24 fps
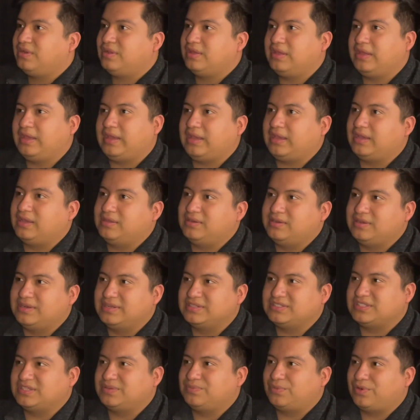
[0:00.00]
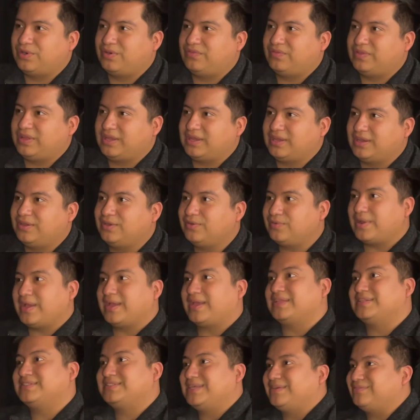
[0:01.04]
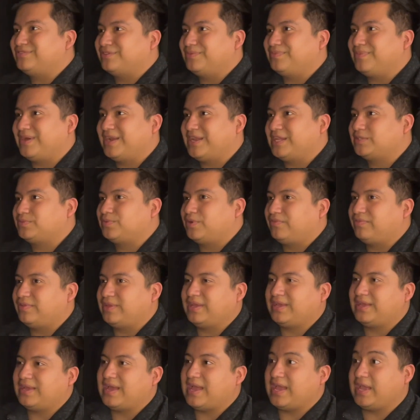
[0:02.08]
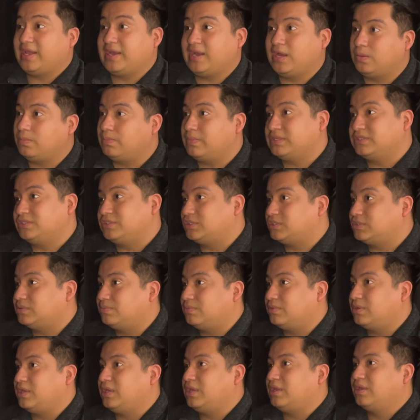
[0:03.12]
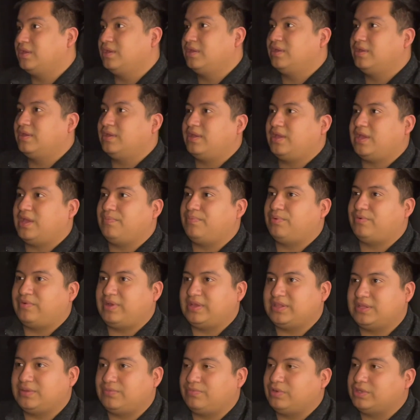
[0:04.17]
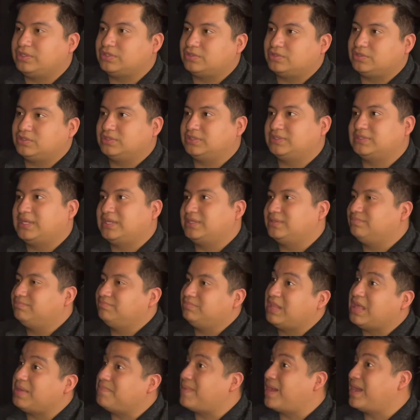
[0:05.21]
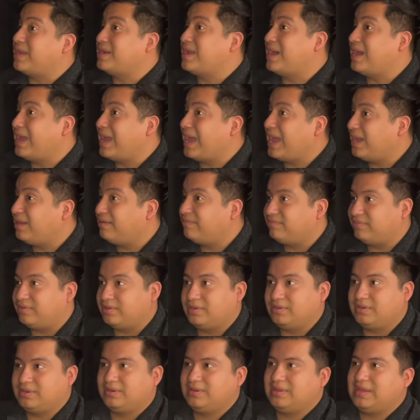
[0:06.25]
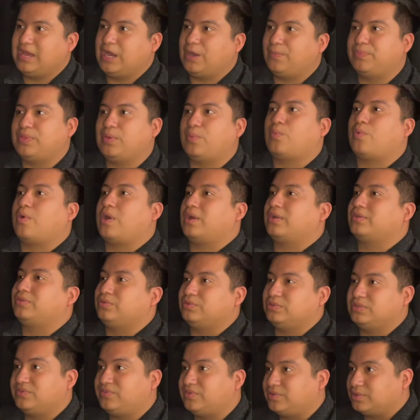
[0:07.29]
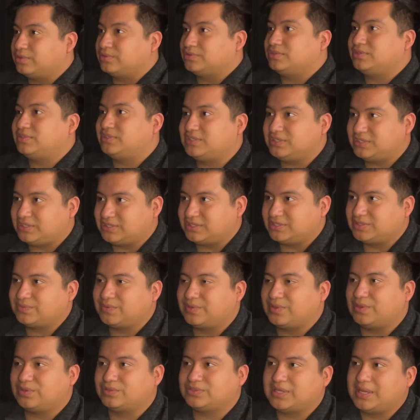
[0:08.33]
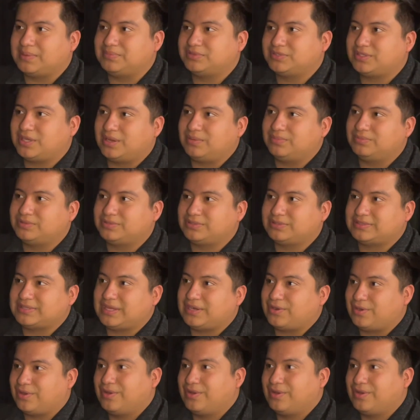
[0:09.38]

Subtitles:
and it isn't more of like, oh, I can save somebody. It's more of like, I can help mentor somebody and provide them resources that they might not have and help them walk through difficult decisions when those times come. Because I know